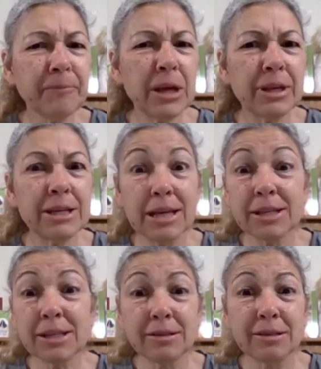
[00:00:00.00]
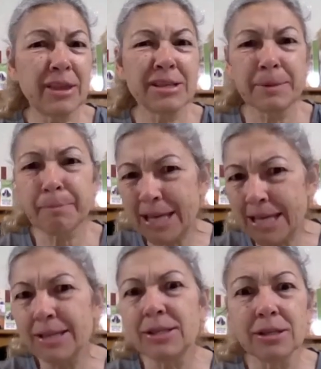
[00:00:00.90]
they test things like
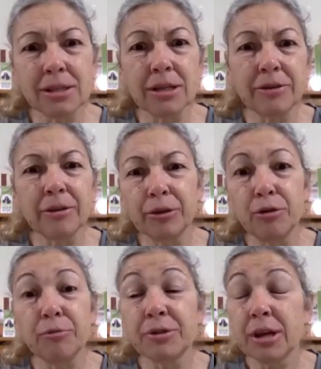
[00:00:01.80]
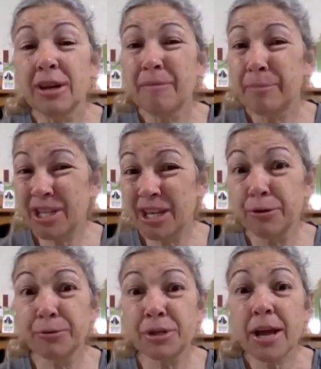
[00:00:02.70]
peas and legumes,
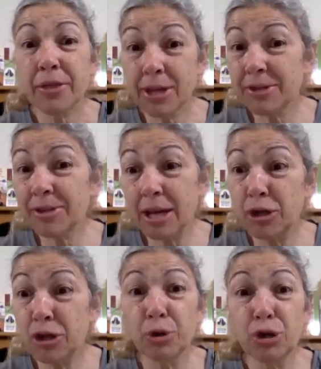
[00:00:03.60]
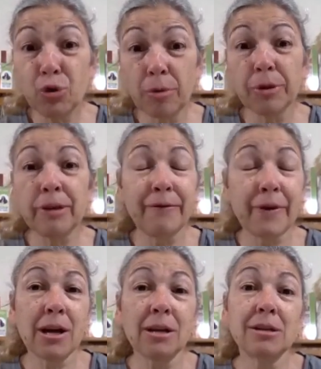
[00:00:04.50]
potatoes, things that you would normally
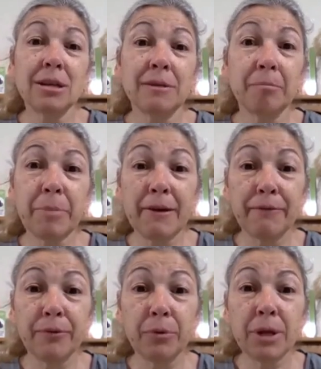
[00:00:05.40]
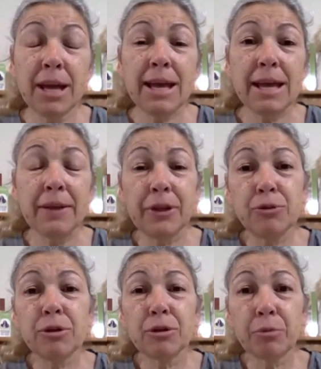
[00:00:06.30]
find in pet food. And then
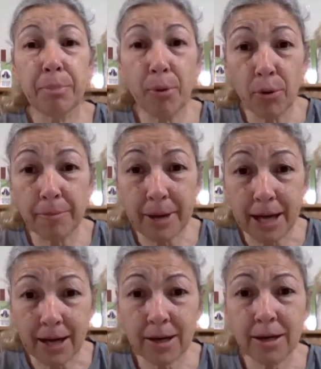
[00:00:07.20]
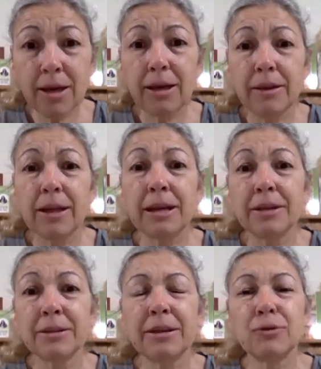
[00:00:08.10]
you get a report back, and
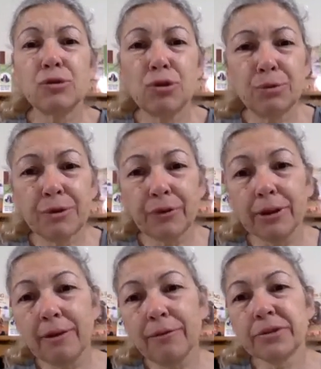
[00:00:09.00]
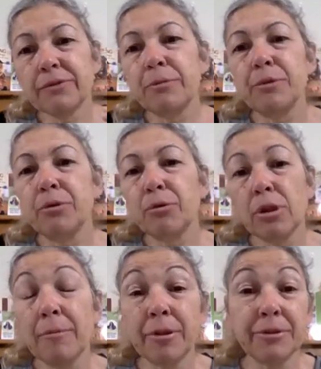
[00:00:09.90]
it gives you two different levels of
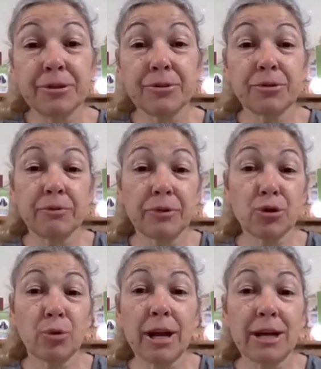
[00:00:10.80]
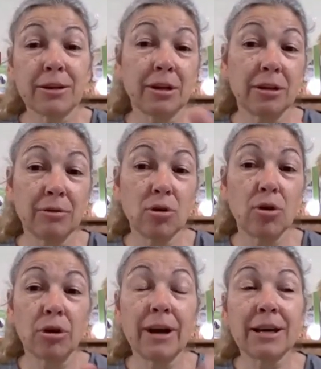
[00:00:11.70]
immunoglobulins, or sort of a short acting and a
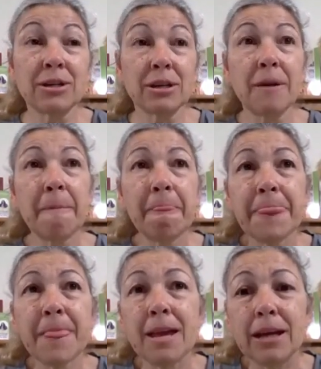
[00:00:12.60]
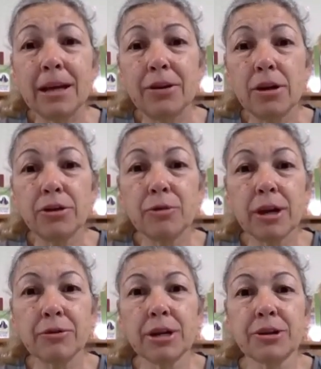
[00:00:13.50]
longer acting. And you get
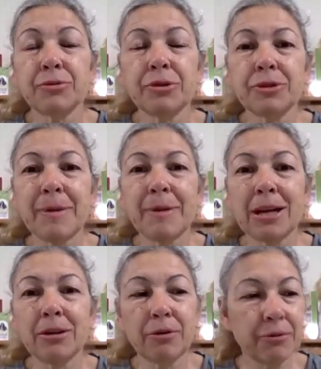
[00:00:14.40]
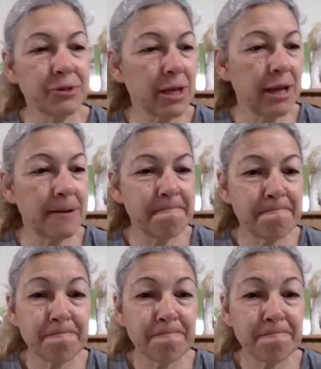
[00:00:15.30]
your test results back, and it will say